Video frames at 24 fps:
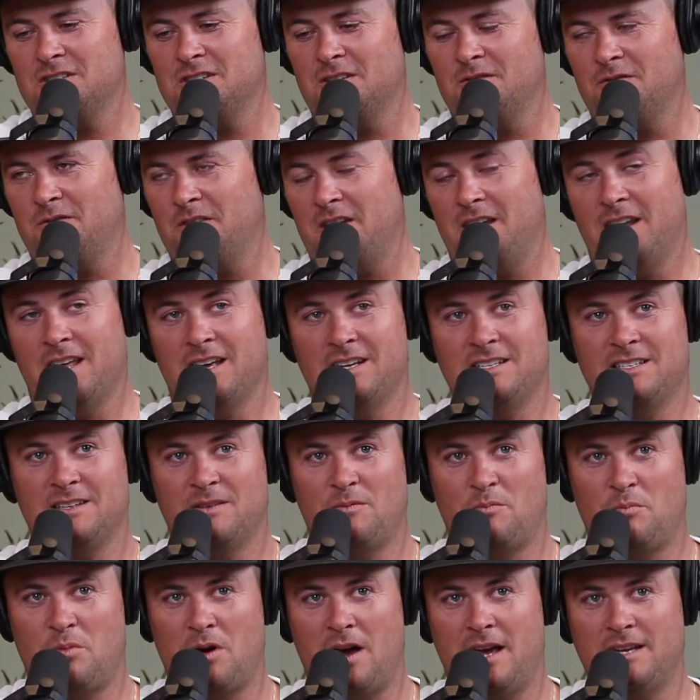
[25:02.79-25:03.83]
in Phoenix,
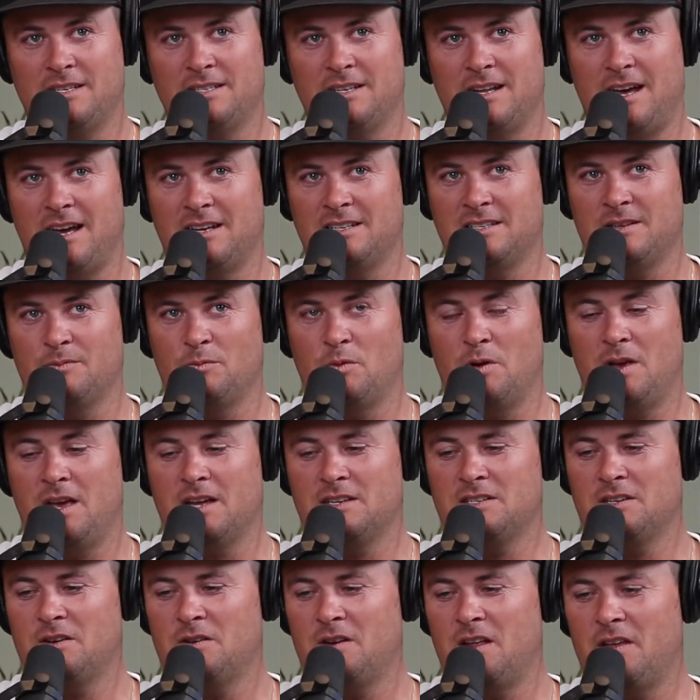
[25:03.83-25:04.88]
Bryce and Isom, we got
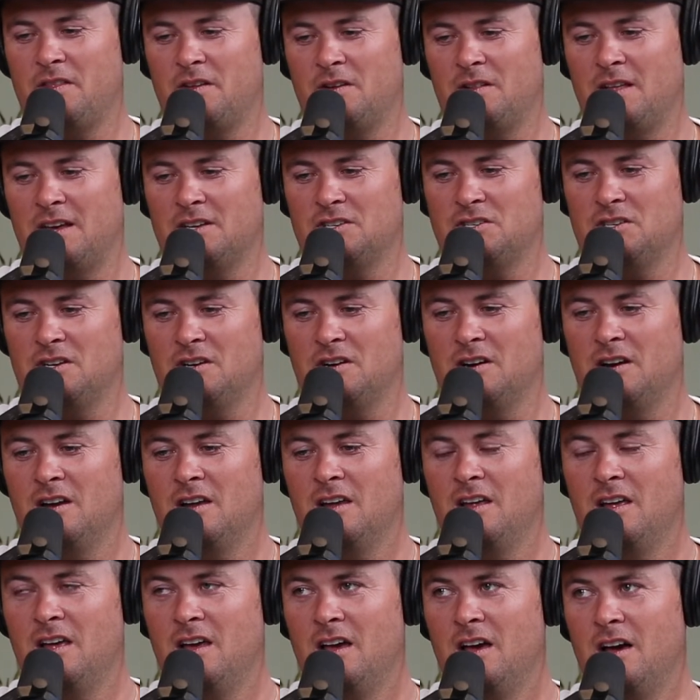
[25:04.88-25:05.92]
to go down there last year.
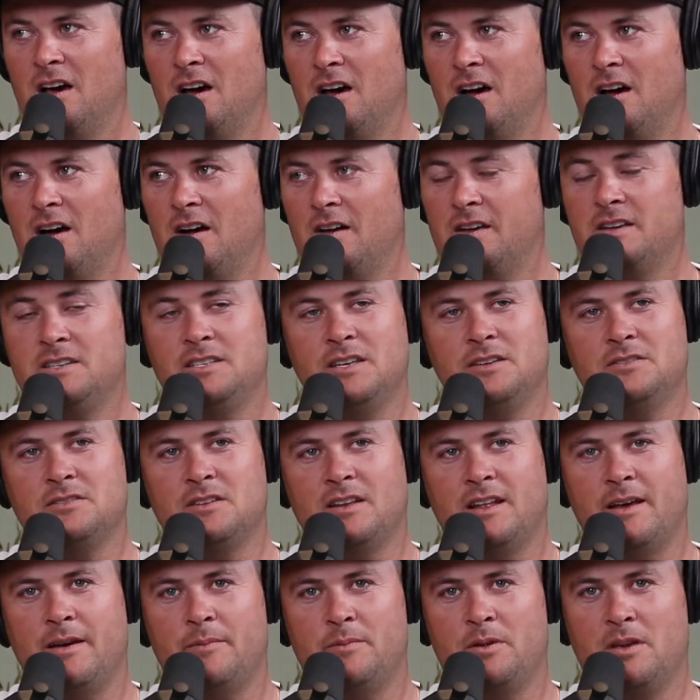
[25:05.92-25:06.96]
He said he's going
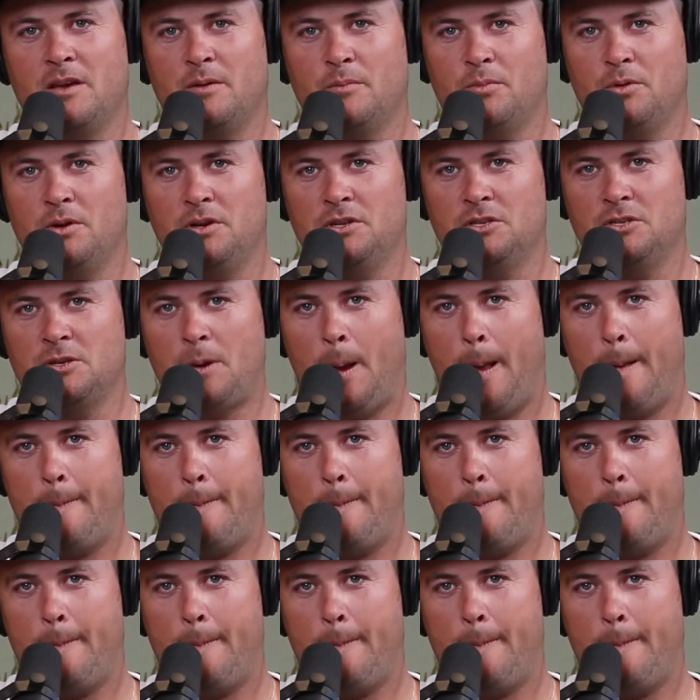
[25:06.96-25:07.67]
to have me come preach.